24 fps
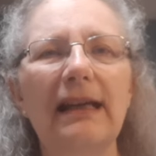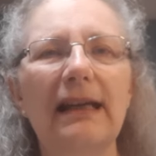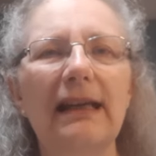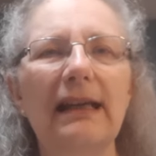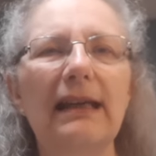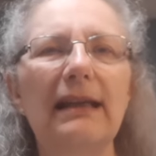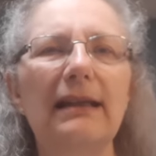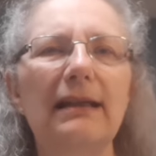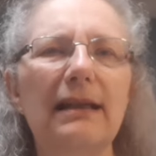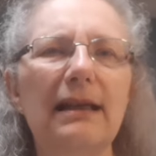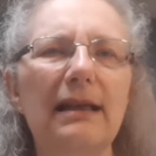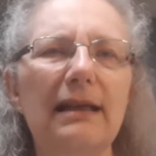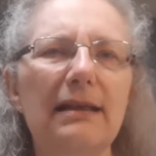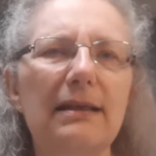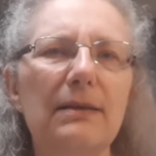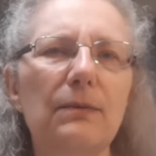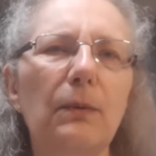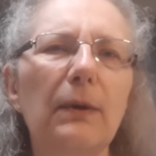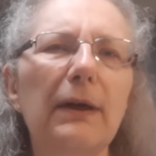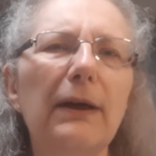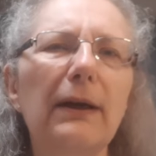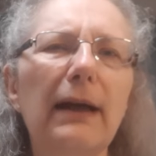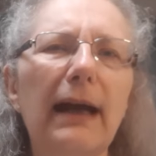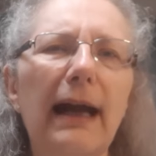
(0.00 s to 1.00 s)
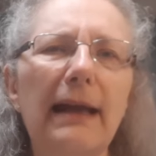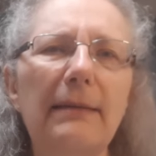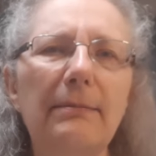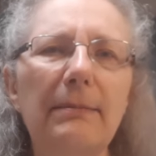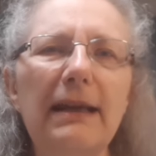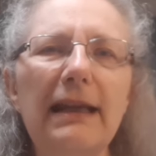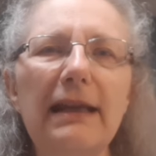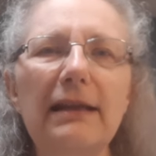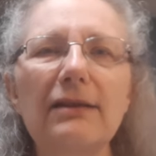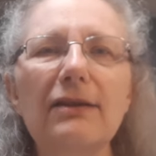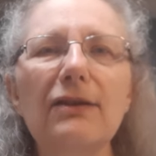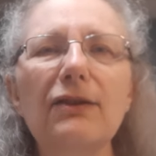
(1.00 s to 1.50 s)
It is where I
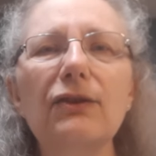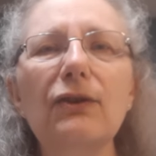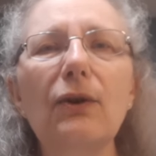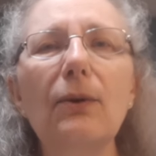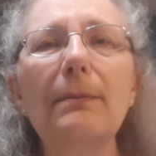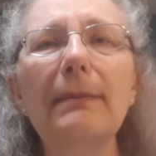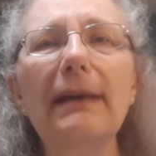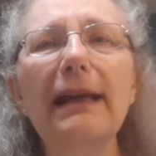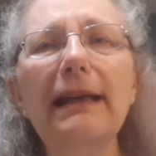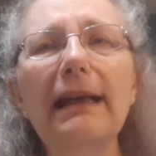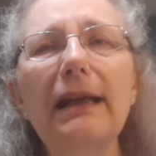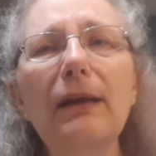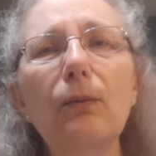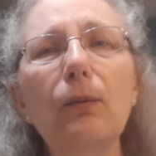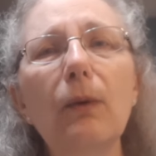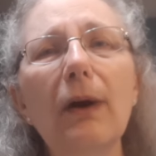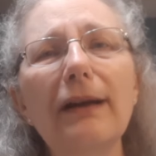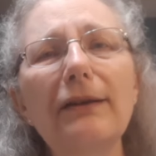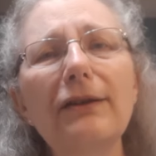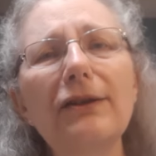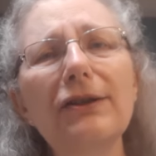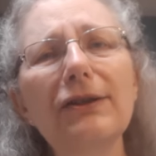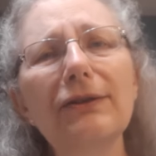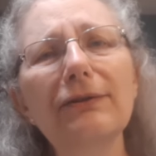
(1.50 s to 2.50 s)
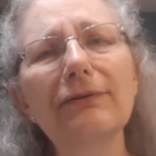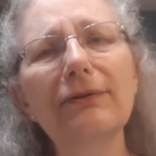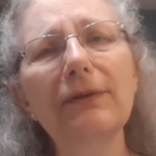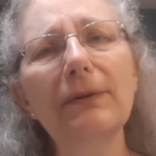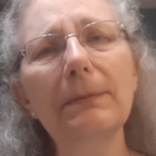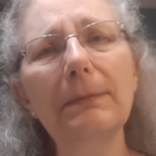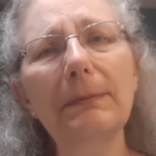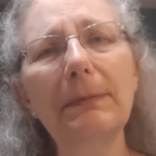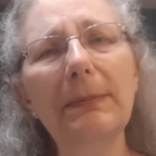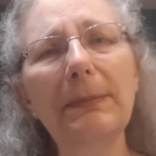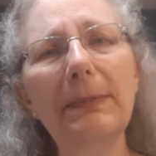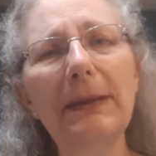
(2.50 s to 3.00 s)
meet so many wonderful
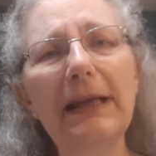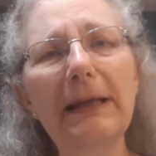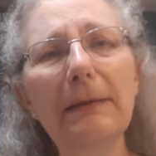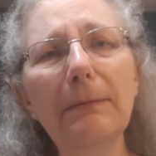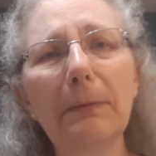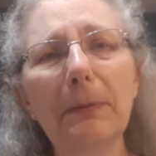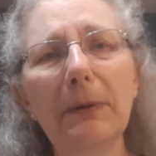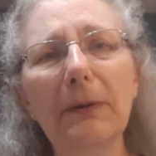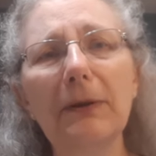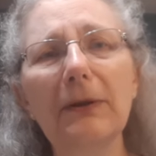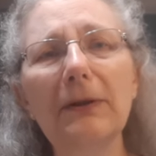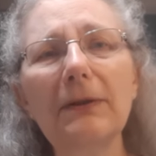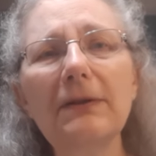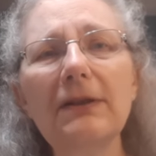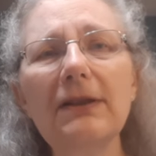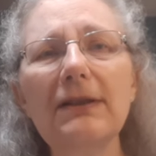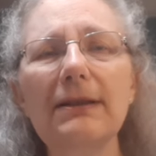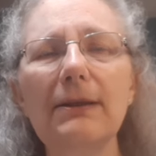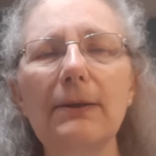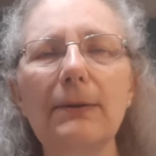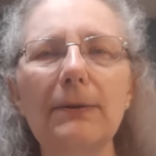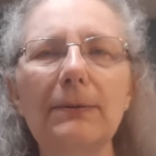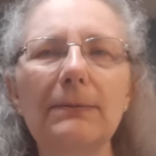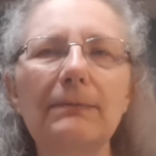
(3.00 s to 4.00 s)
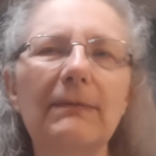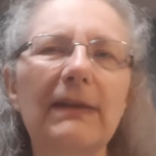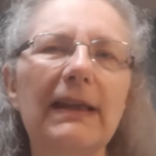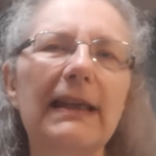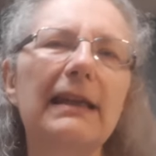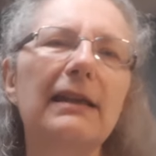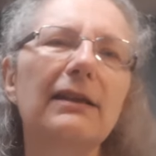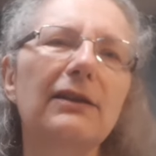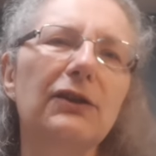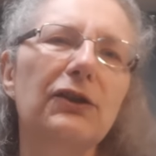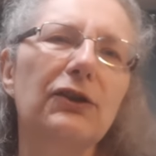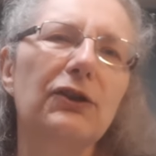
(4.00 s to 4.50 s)
people. So
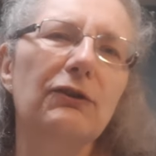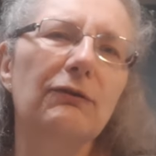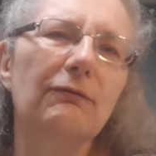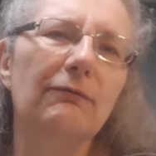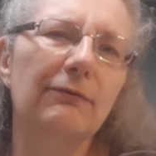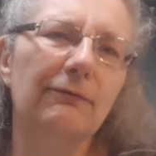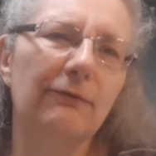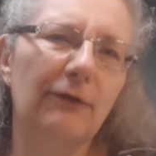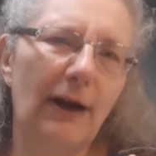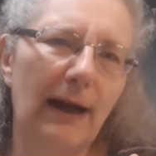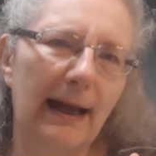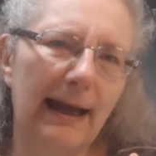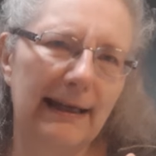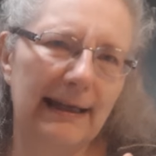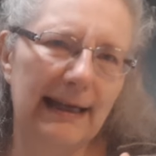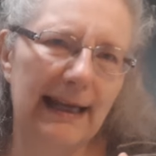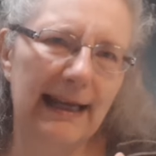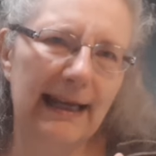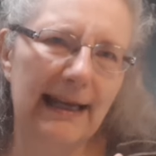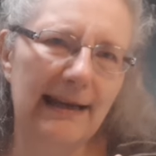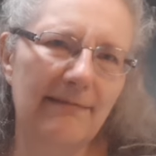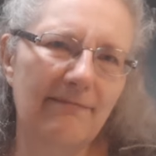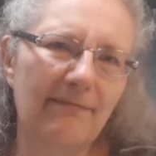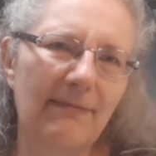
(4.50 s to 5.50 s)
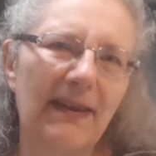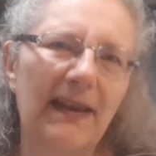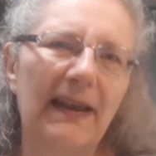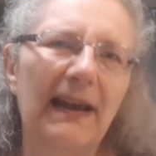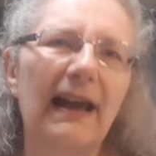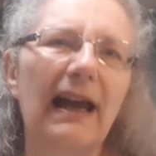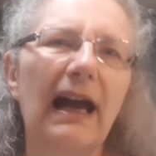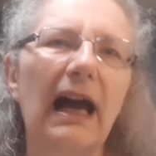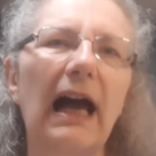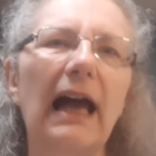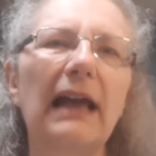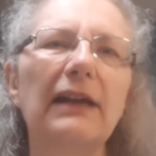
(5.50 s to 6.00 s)
each Friday
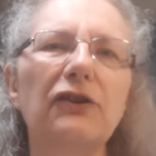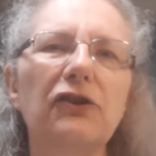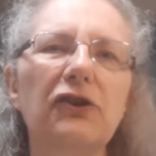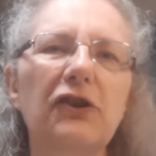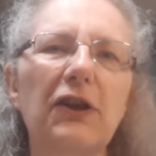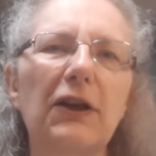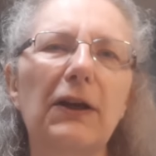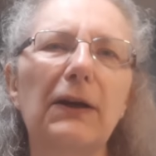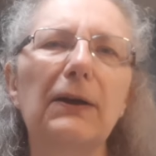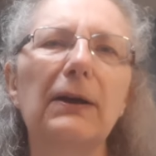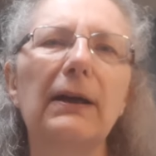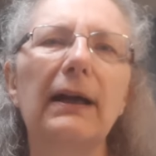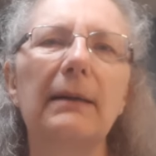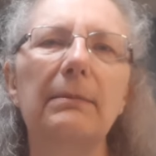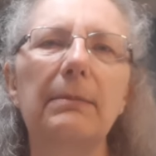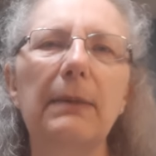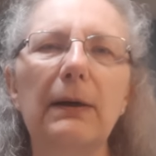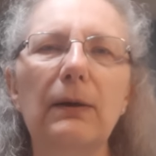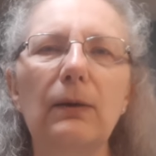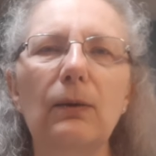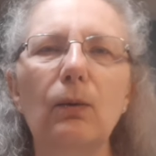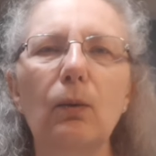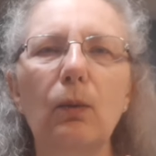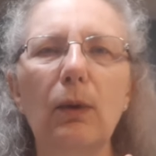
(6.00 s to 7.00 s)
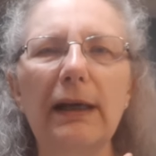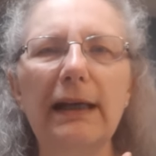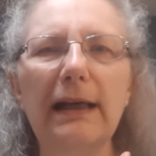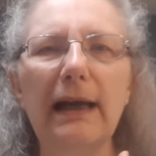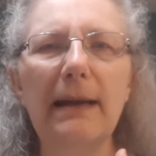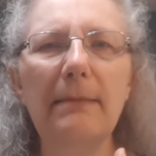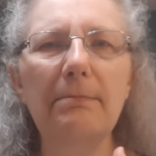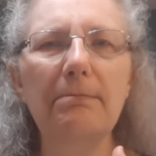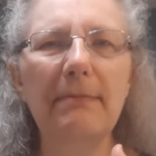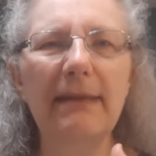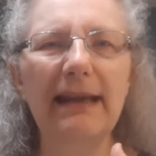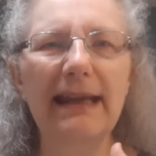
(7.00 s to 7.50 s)
I share about what
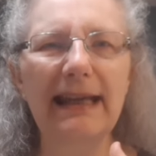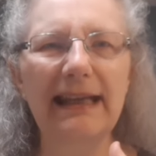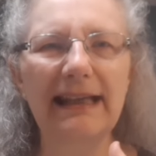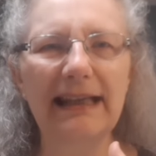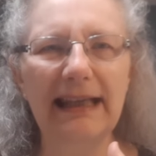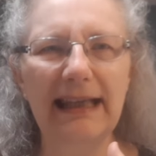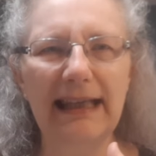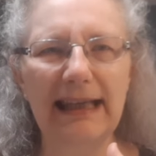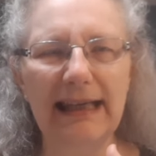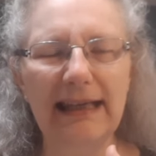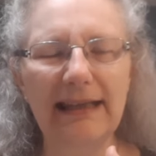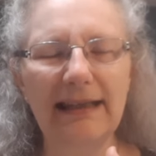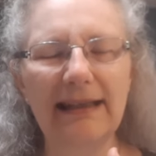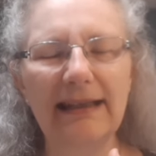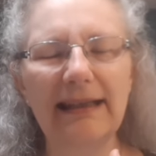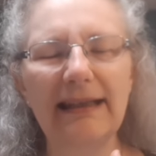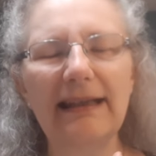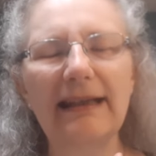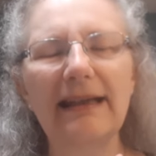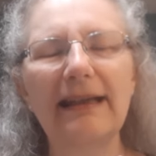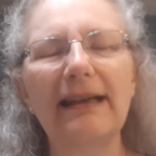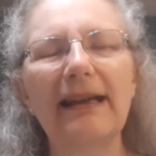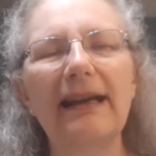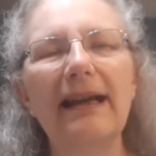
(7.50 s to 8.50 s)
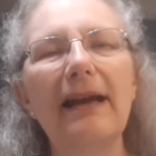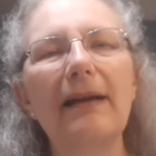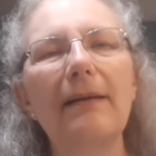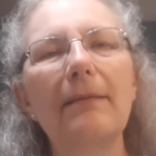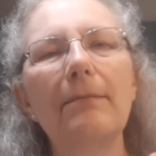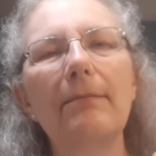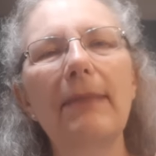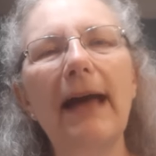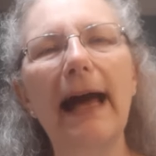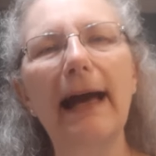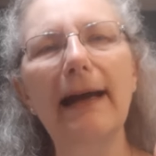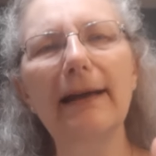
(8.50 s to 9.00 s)
I'm making,
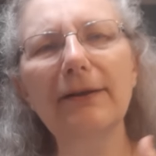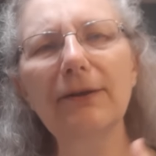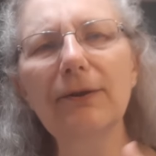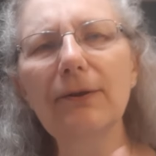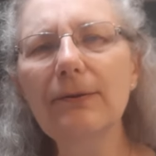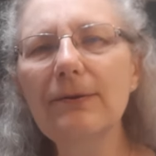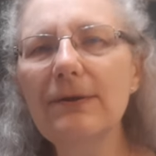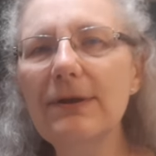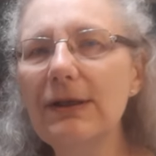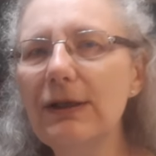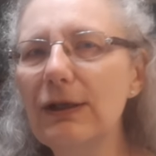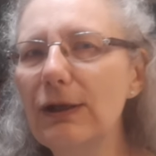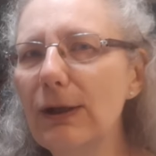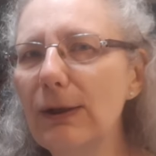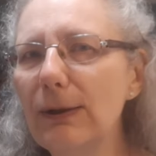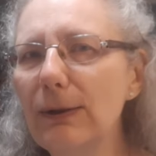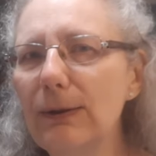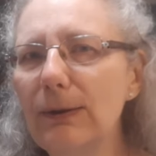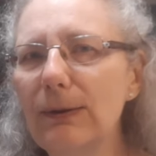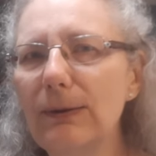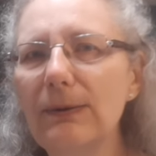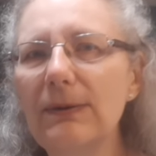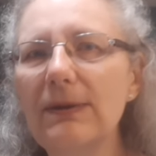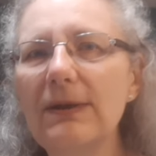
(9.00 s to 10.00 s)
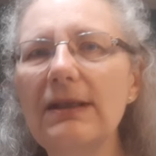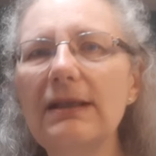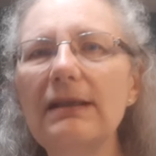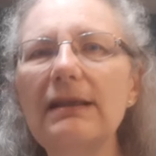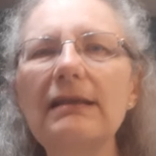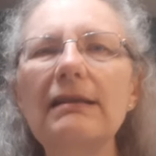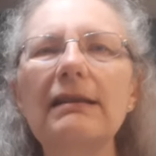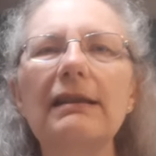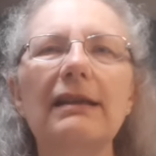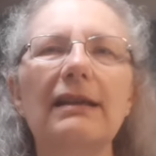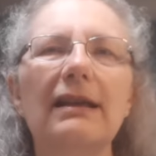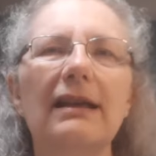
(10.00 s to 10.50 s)
patterns used,
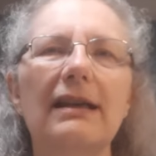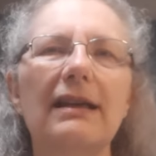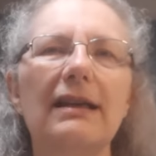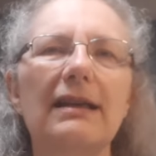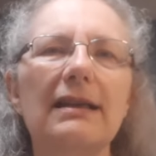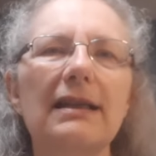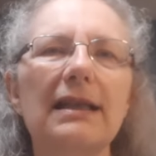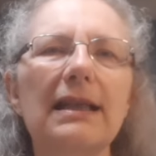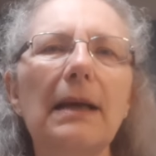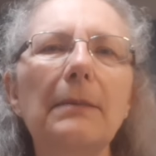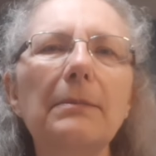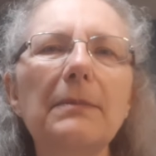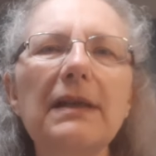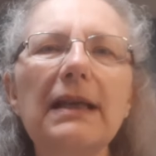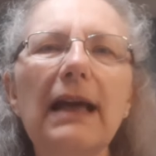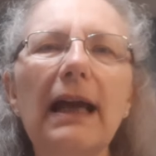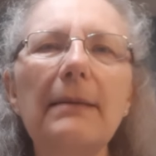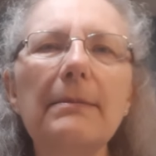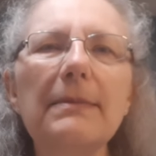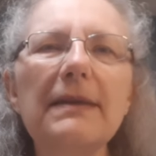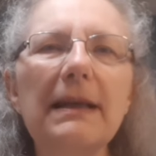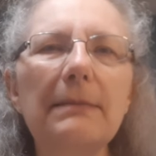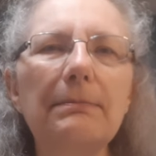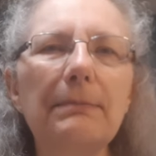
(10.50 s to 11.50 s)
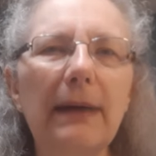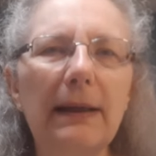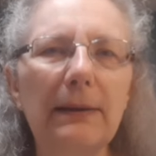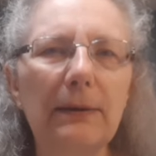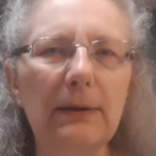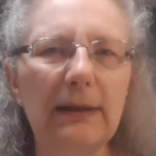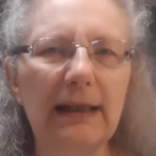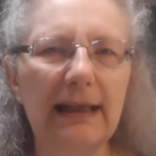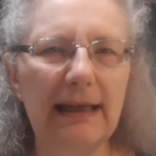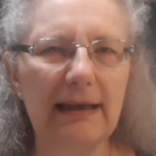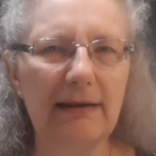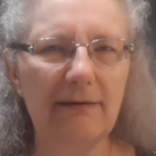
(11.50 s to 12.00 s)
sometimes about
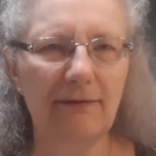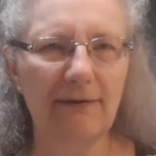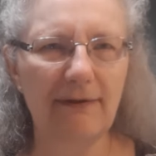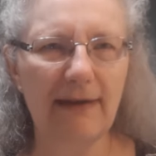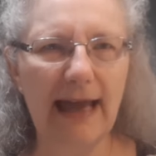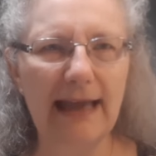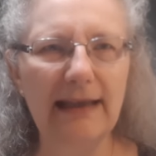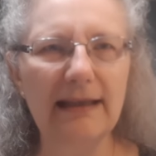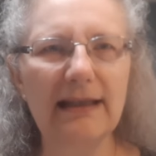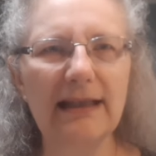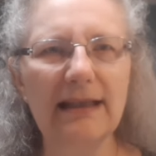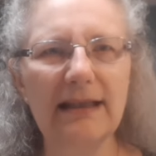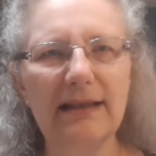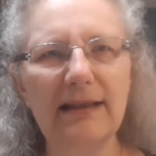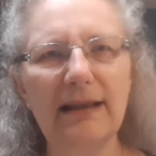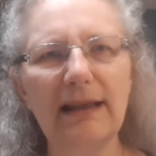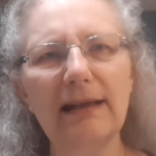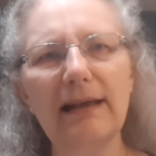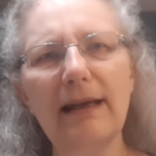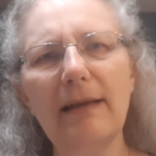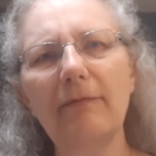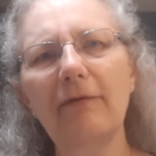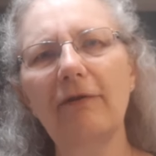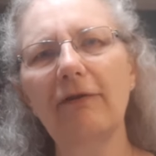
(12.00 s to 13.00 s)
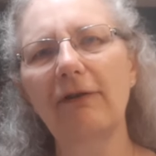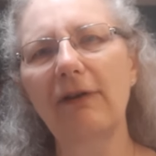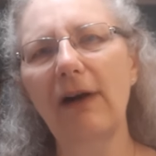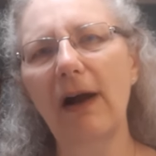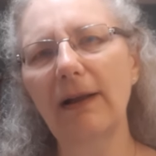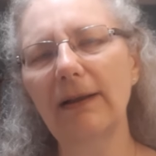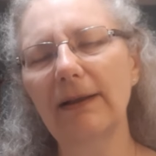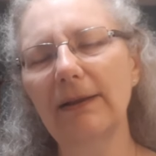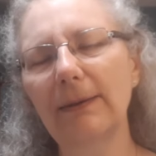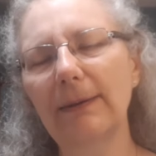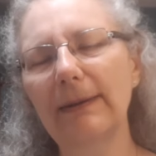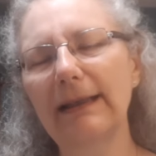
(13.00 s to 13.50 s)
events that I'm
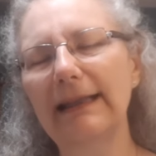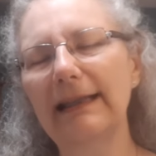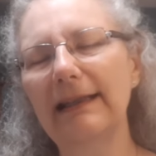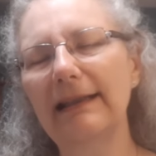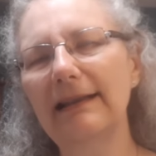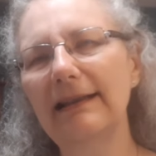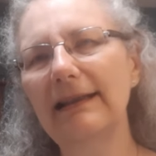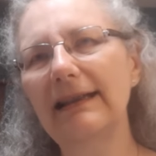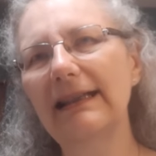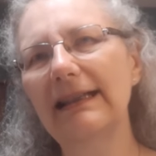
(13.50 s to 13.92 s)
following,